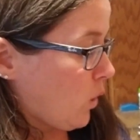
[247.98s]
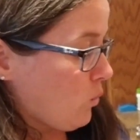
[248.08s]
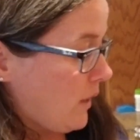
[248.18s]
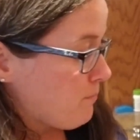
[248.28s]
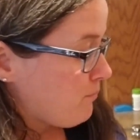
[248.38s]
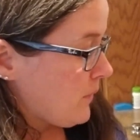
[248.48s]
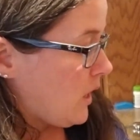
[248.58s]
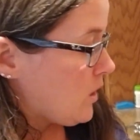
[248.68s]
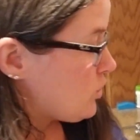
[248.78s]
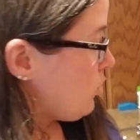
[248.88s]
Okay,
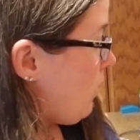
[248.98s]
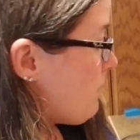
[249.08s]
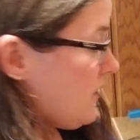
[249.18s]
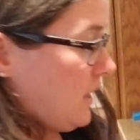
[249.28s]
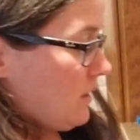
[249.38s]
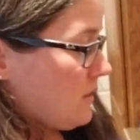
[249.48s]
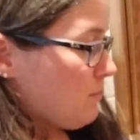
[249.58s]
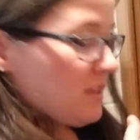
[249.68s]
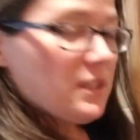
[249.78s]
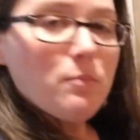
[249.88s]
so I'm going to get this
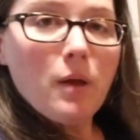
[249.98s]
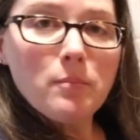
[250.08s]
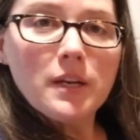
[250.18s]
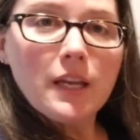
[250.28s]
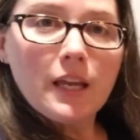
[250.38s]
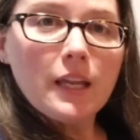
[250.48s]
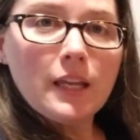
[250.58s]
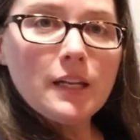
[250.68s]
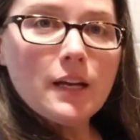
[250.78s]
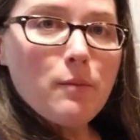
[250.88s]
mixed up. I'm going to get it
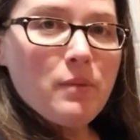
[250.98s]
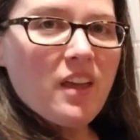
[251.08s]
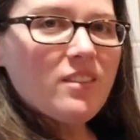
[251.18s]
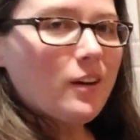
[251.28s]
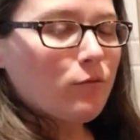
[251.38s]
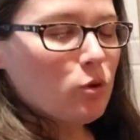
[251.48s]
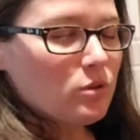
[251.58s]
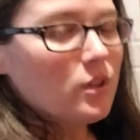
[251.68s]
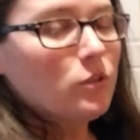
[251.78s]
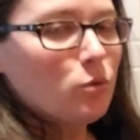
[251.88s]
heated up, and then of
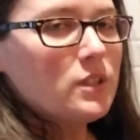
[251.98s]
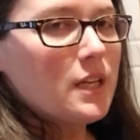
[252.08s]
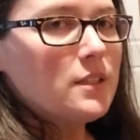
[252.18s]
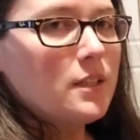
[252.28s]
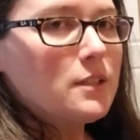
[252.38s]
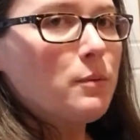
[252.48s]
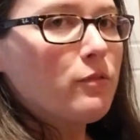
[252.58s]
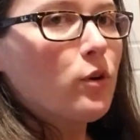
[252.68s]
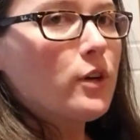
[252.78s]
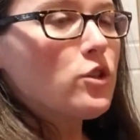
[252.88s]
course I'll do a taste test
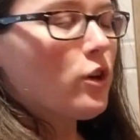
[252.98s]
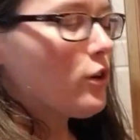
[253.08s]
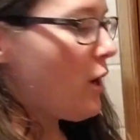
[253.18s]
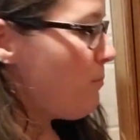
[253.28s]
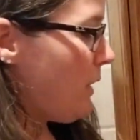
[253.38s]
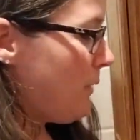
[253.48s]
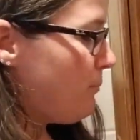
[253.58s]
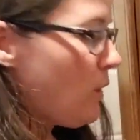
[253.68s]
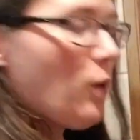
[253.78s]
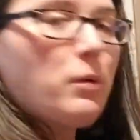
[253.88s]
before I jar it up,
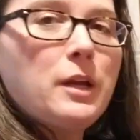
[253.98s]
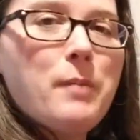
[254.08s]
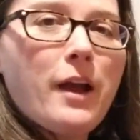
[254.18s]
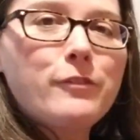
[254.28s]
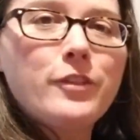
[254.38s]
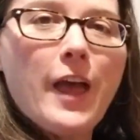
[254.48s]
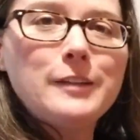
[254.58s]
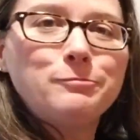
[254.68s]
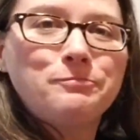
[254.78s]
but I'll bring you back for that.